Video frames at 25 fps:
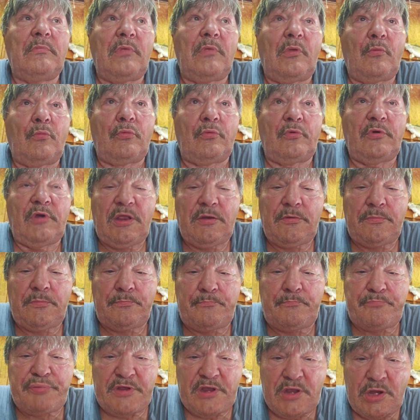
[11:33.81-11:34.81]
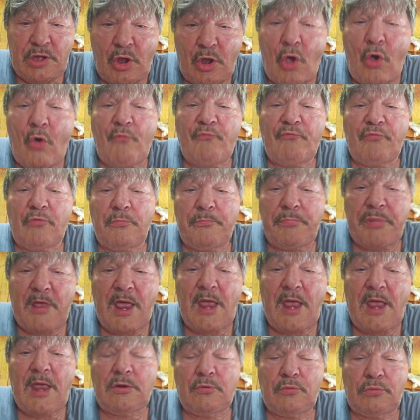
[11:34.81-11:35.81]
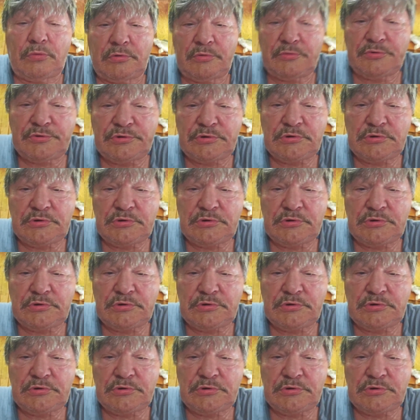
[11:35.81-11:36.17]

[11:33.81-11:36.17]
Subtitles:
when they bent over backwards